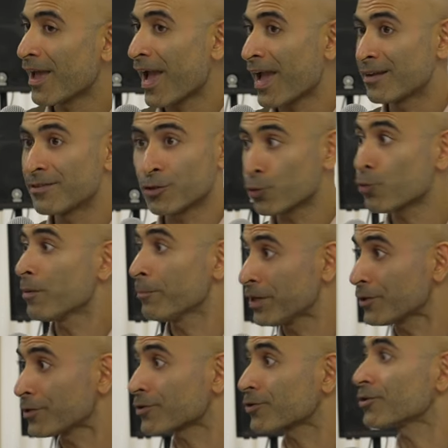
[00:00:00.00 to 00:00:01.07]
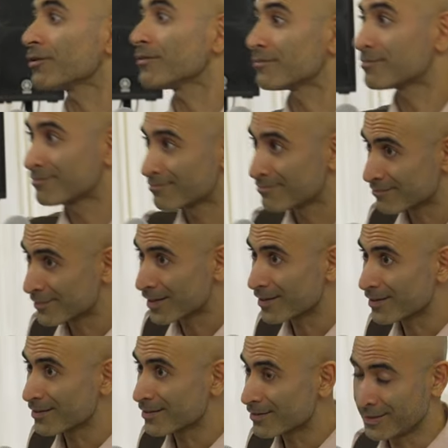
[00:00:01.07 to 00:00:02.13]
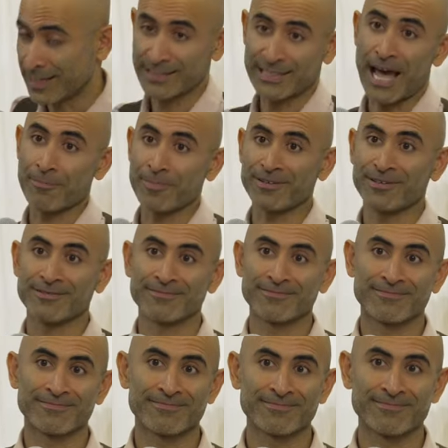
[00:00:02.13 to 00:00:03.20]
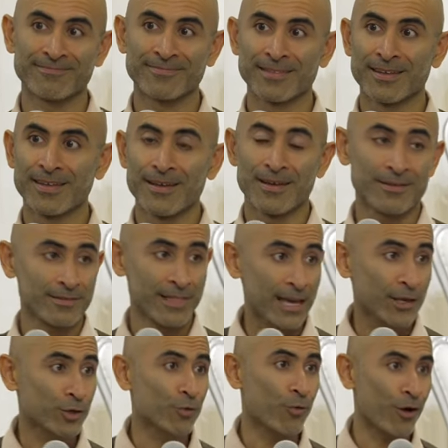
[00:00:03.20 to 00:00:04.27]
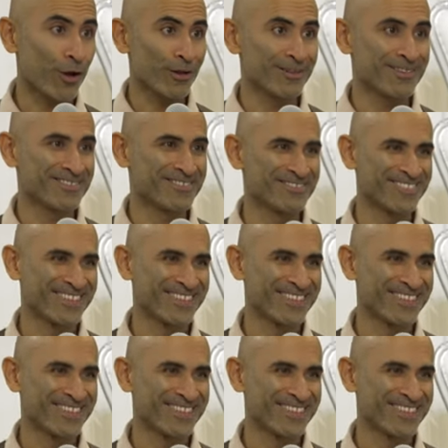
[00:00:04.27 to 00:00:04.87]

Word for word: And through a miracle, this happened. Thank you all.